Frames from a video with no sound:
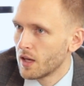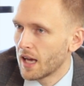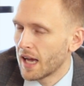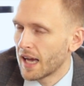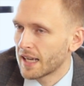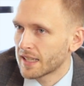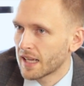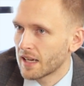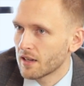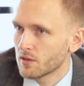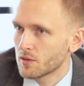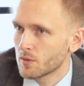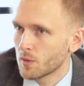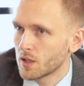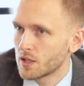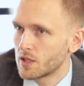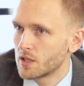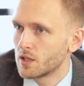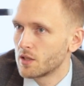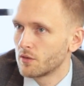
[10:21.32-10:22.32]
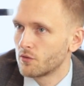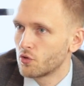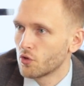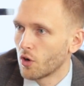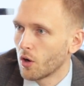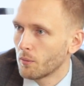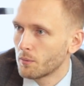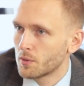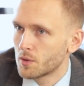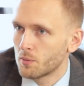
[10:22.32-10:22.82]
and house prices have
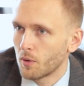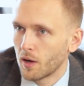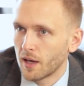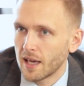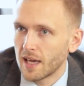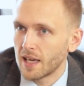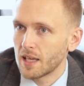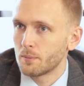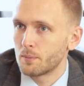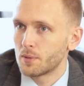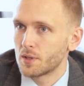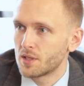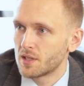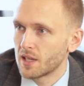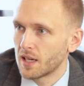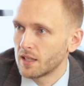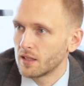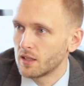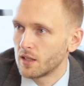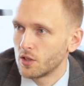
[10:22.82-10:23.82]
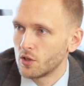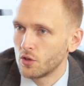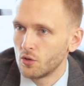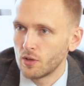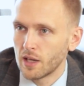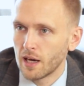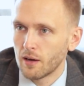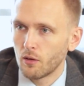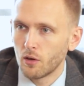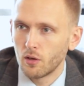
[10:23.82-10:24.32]
dropped by 8% and you
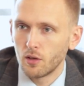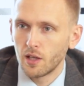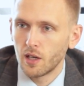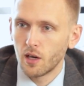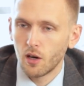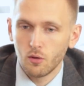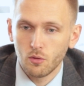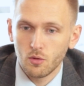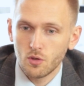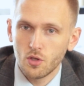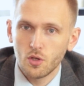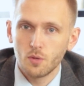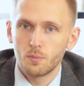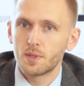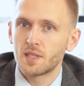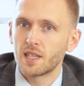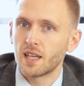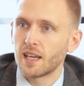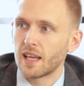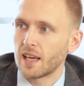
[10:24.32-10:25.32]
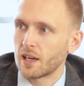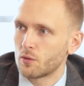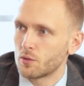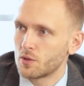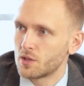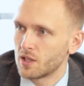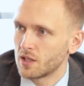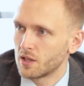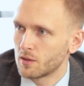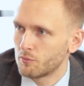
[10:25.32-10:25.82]
now only hold 2%
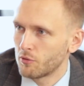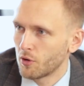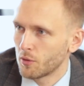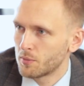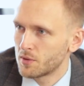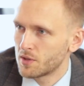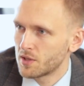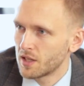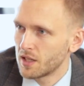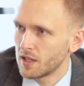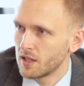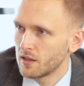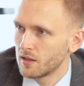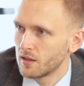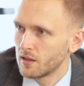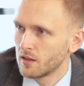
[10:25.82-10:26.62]
equity in the property,